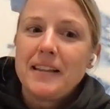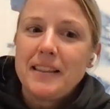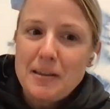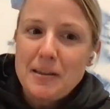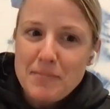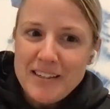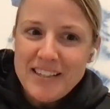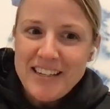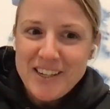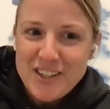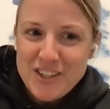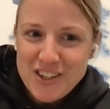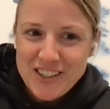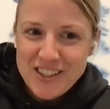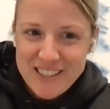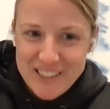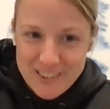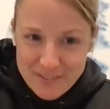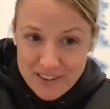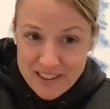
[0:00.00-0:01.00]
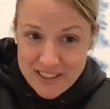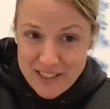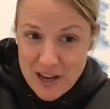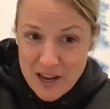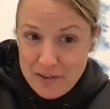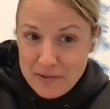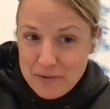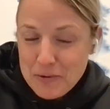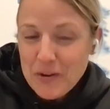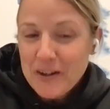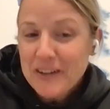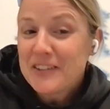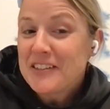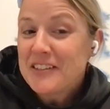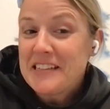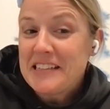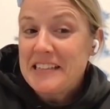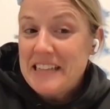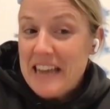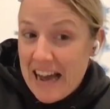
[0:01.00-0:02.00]
Limitations of the
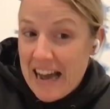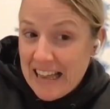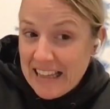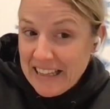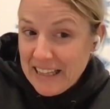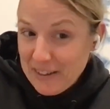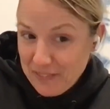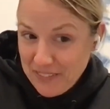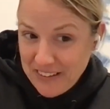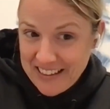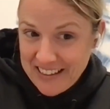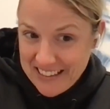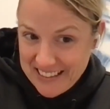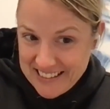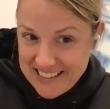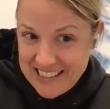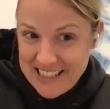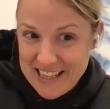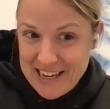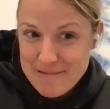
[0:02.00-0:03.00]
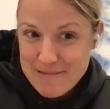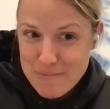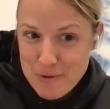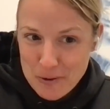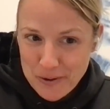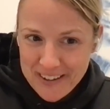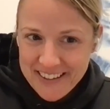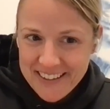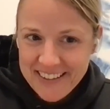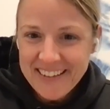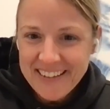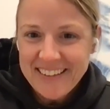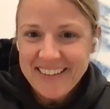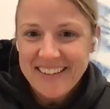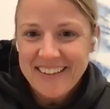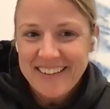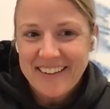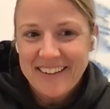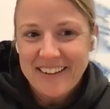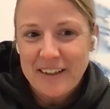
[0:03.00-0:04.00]
software did not let me get to that point.
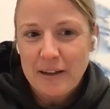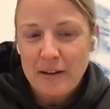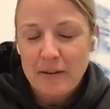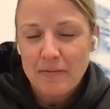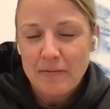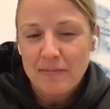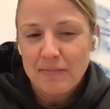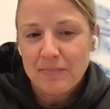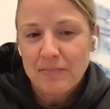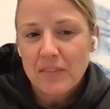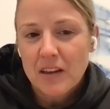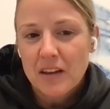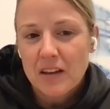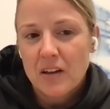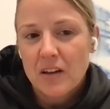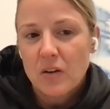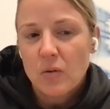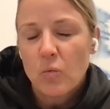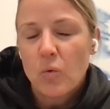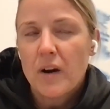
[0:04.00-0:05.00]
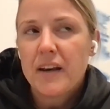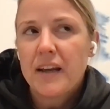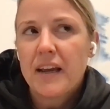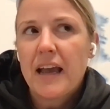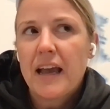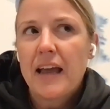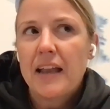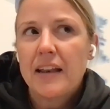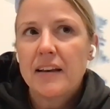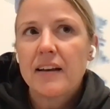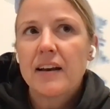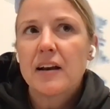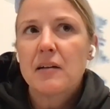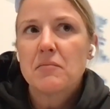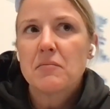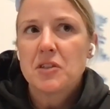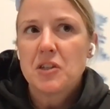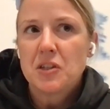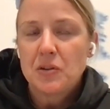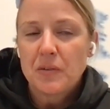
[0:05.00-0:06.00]
What it
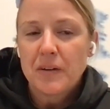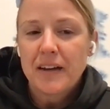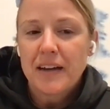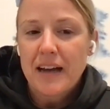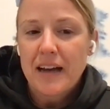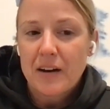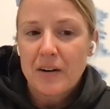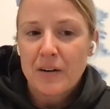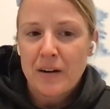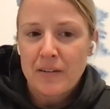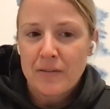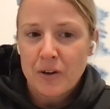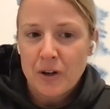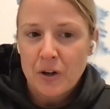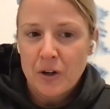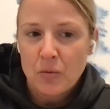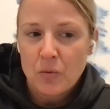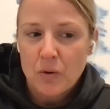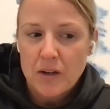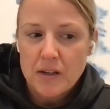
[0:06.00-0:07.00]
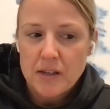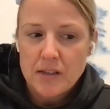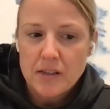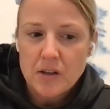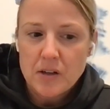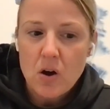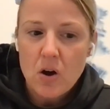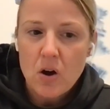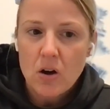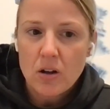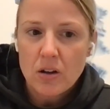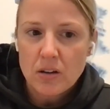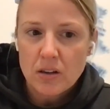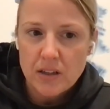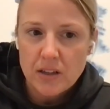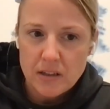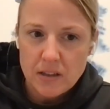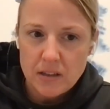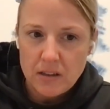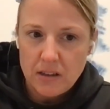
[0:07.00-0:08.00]
ended up doing, however, was
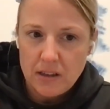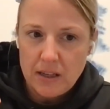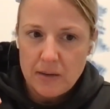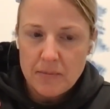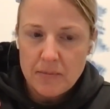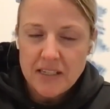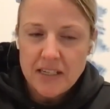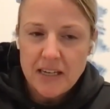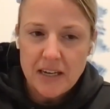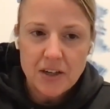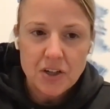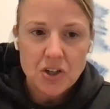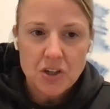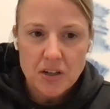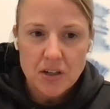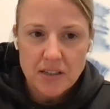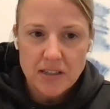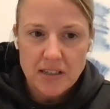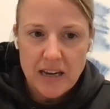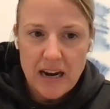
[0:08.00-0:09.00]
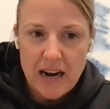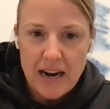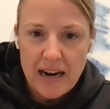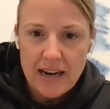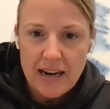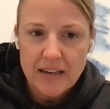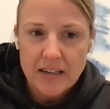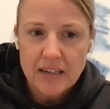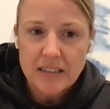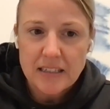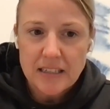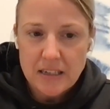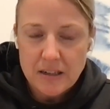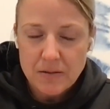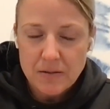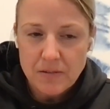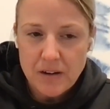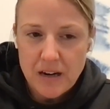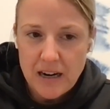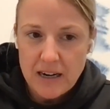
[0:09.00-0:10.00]
all the limitations that I had
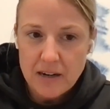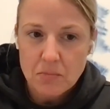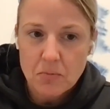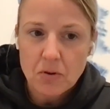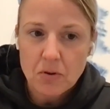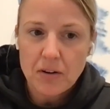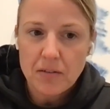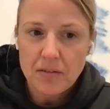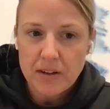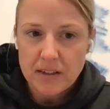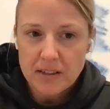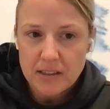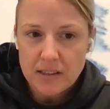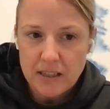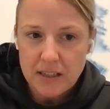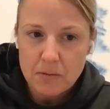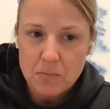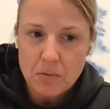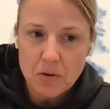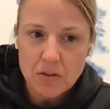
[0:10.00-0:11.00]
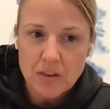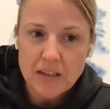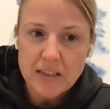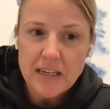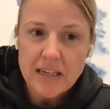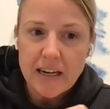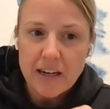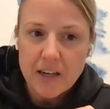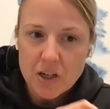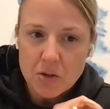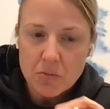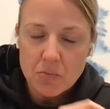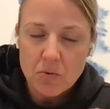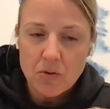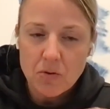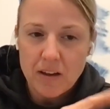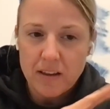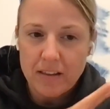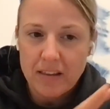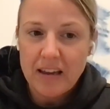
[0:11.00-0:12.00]
identified previously, both the
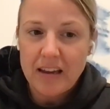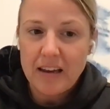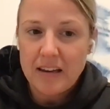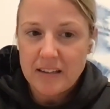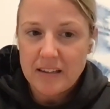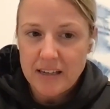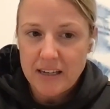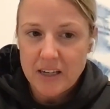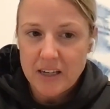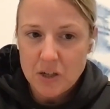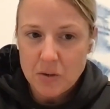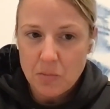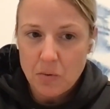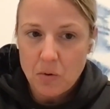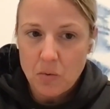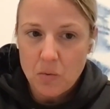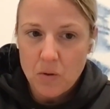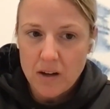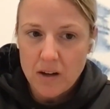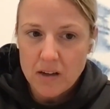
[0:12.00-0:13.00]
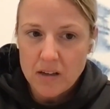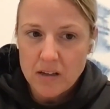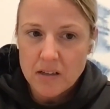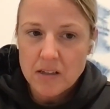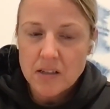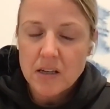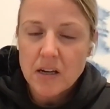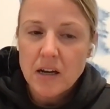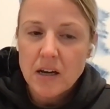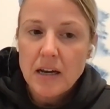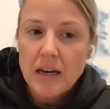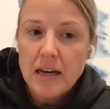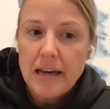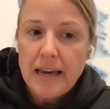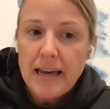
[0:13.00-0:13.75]
tangible and the intangible ones,